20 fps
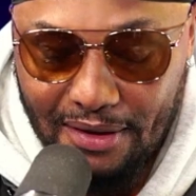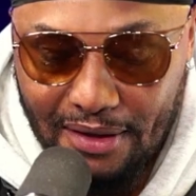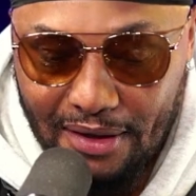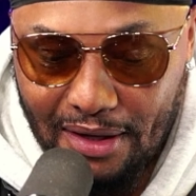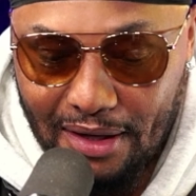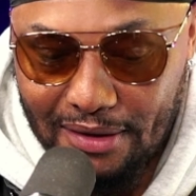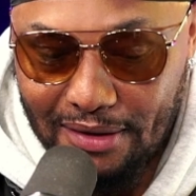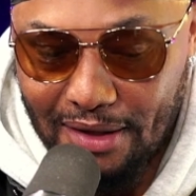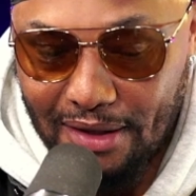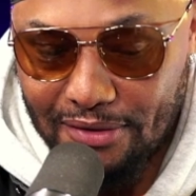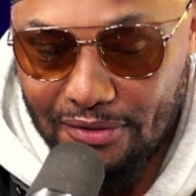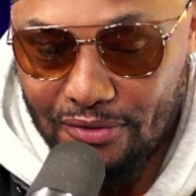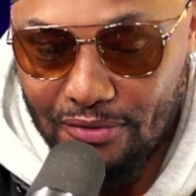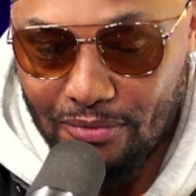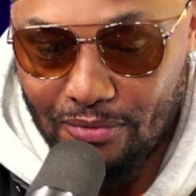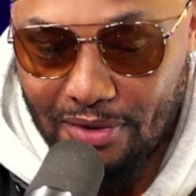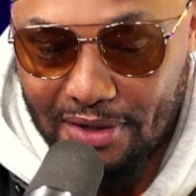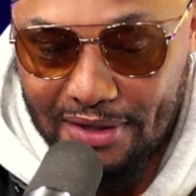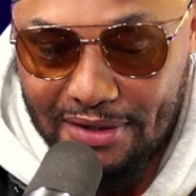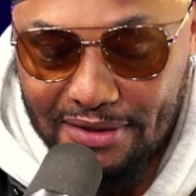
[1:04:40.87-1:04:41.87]
I do
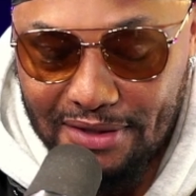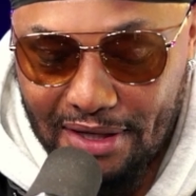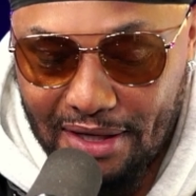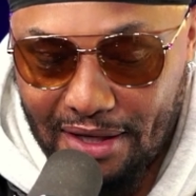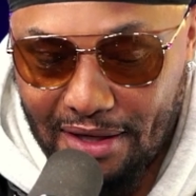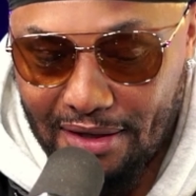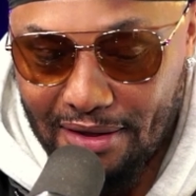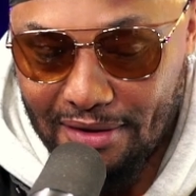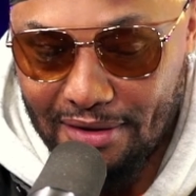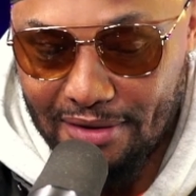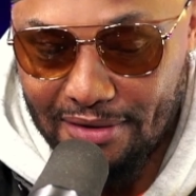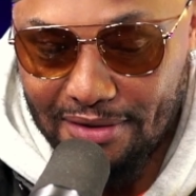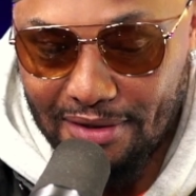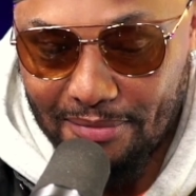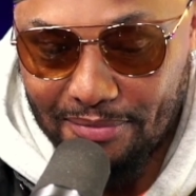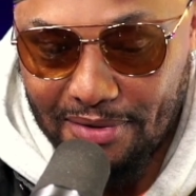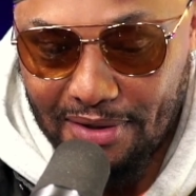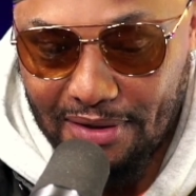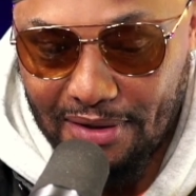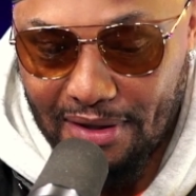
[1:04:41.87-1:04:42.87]
want to say
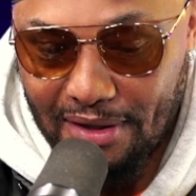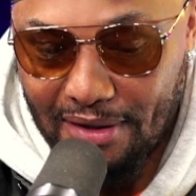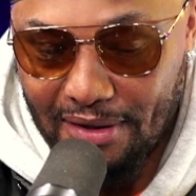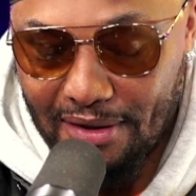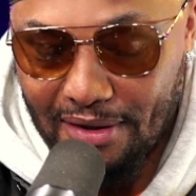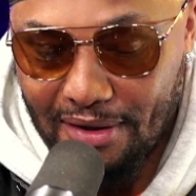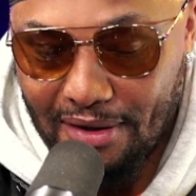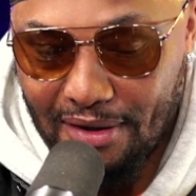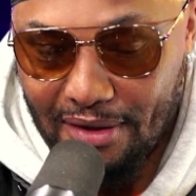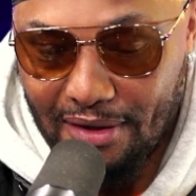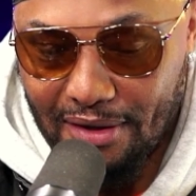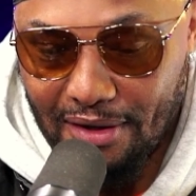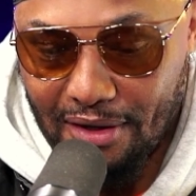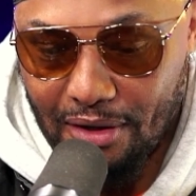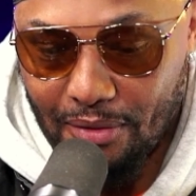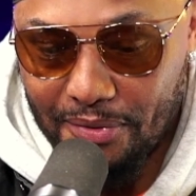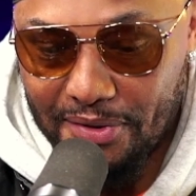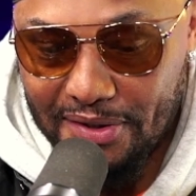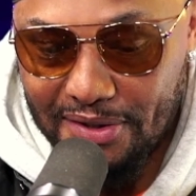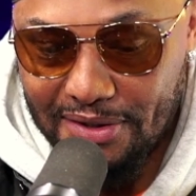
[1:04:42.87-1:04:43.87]
something that I
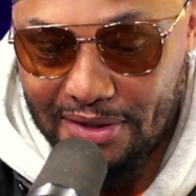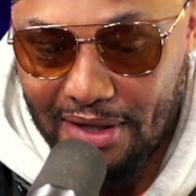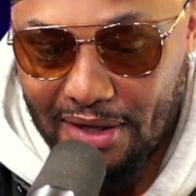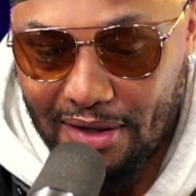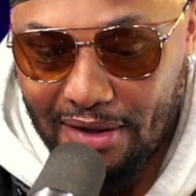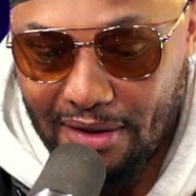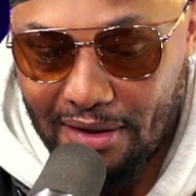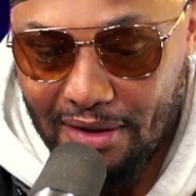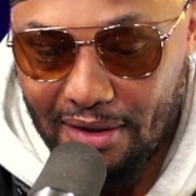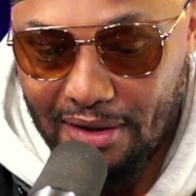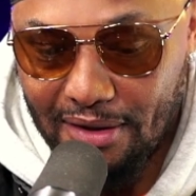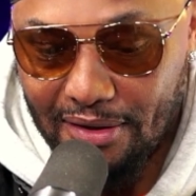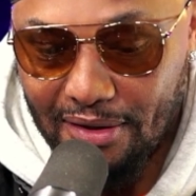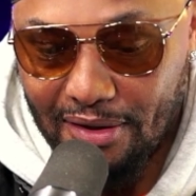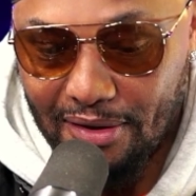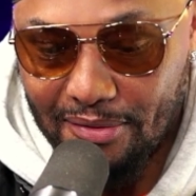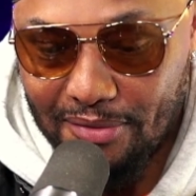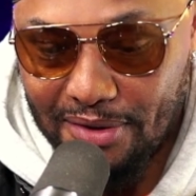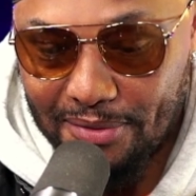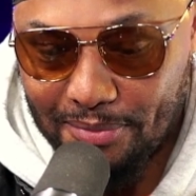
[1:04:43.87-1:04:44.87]
always say,
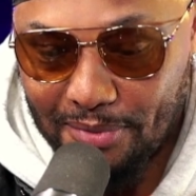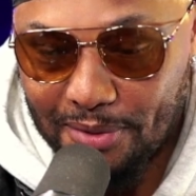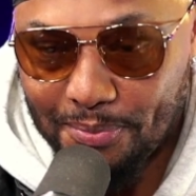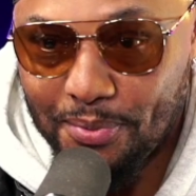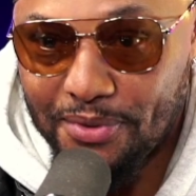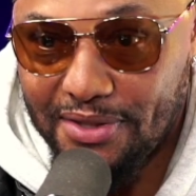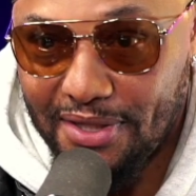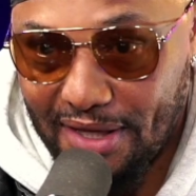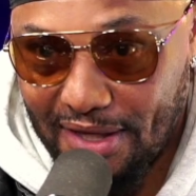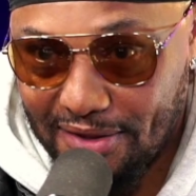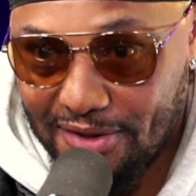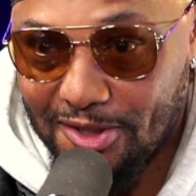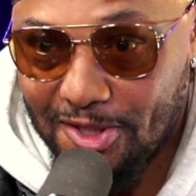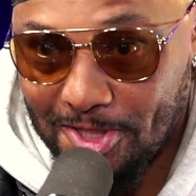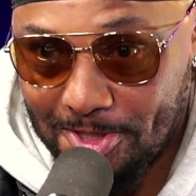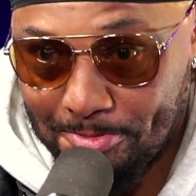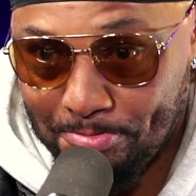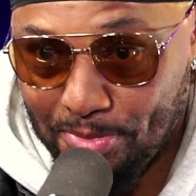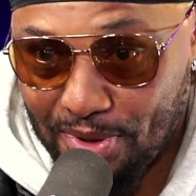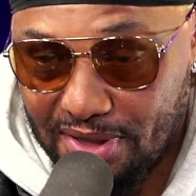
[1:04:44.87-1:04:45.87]
and it pertains to
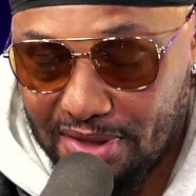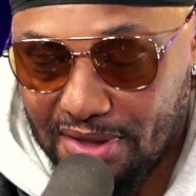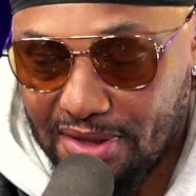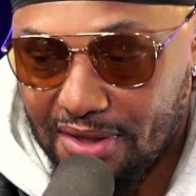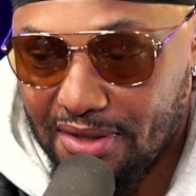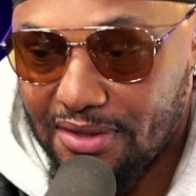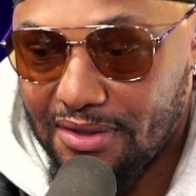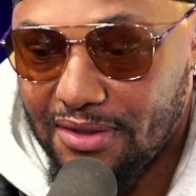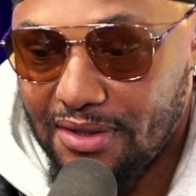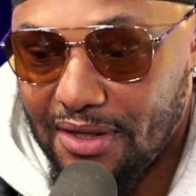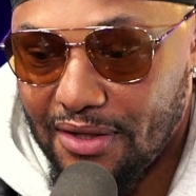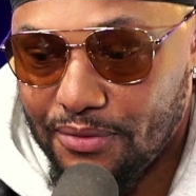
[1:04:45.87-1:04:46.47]
this business as